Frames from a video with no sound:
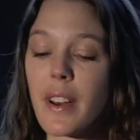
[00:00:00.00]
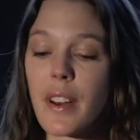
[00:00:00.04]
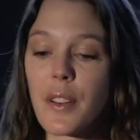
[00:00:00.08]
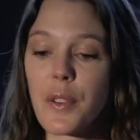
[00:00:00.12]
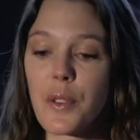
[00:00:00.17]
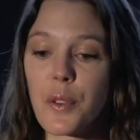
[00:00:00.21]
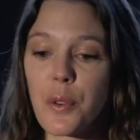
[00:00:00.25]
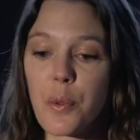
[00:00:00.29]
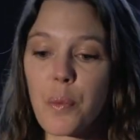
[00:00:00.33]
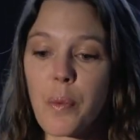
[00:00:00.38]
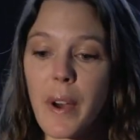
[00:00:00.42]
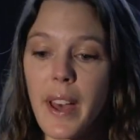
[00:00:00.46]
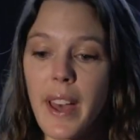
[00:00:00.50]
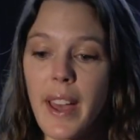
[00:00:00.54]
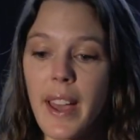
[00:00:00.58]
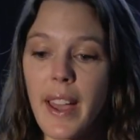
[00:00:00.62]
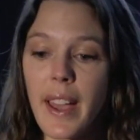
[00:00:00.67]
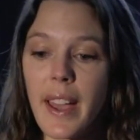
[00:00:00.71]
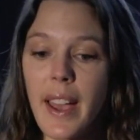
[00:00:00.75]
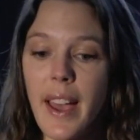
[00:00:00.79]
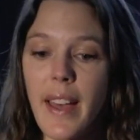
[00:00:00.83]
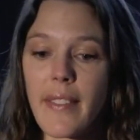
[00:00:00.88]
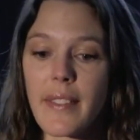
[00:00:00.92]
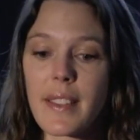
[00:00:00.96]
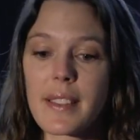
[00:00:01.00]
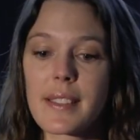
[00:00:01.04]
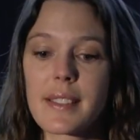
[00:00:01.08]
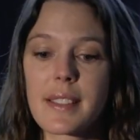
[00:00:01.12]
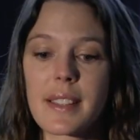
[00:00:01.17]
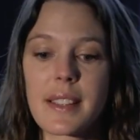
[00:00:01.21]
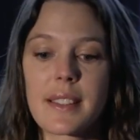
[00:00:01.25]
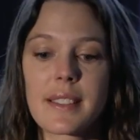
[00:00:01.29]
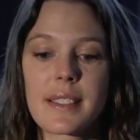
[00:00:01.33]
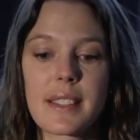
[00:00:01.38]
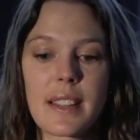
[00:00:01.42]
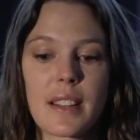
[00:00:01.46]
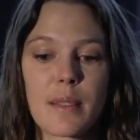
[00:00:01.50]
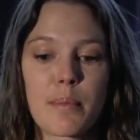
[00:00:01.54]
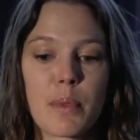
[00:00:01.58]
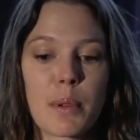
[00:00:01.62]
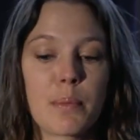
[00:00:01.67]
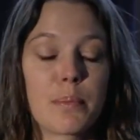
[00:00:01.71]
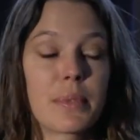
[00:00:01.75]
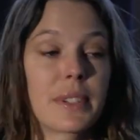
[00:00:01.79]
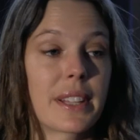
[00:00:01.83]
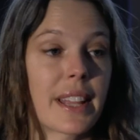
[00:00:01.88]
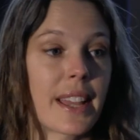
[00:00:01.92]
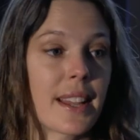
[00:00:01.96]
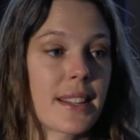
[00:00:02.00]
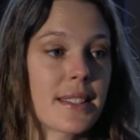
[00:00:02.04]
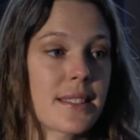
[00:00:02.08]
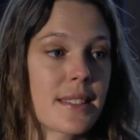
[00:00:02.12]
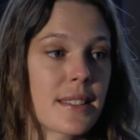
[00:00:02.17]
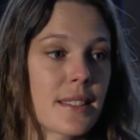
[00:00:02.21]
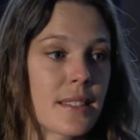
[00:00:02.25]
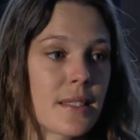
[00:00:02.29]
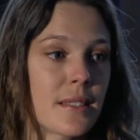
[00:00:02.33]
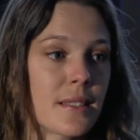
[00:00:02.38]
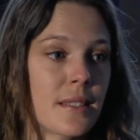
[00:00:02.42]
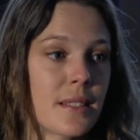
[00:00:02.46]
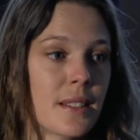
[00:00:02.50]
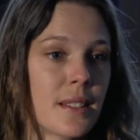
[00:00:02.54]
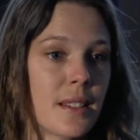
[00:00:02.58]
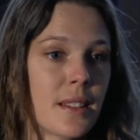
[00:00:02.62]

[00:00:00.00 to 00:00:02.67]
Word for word: underway and the seeds that have been planted